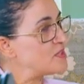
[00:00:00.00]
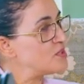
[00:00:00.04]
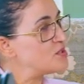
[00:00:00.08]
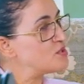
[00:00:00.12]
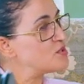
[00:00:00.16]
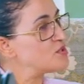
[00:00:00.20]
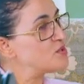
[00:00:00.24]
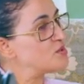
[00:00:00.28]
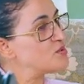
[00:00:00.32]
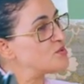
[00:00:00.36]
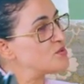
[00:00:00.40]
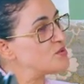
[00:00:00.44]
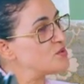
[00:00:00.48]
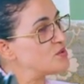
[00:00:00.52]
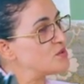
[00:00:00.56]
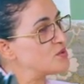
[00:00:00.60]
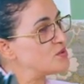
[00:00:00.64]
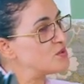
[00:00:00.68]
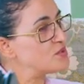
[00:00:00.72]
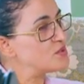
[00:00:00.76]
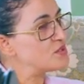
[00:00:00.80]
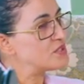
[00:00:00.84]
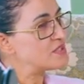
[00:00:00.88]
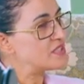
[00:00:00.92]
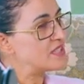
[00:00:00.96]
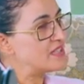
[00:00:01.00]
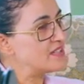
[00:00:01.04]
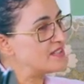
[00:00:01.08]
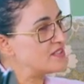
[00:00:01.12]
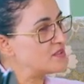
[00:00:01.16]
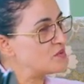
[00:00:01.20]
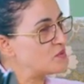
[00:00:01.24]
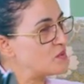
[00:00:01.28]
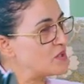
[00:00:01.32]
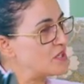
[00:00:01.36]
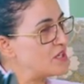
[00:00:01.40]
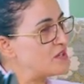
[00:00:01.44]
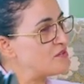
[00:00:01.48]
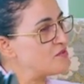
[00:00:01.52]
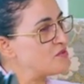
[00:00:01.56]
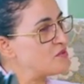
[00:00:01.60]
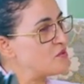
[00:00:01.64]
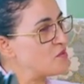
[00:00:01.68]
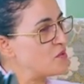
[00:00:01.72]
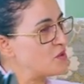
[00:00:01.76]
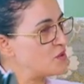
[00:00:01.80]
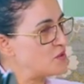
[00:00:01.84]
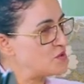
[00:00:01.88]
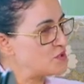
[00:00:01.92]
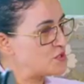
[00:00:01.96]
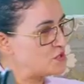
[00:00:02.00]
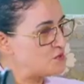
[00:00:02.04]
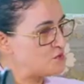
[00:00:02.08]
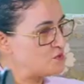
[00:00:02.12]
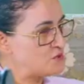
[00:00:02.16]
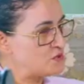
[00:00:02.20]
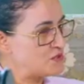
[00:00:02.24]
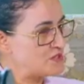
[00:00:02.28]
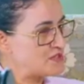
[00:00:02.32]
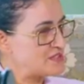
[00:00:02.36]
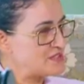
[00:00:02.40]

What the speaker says: so to understand where everyone also fit.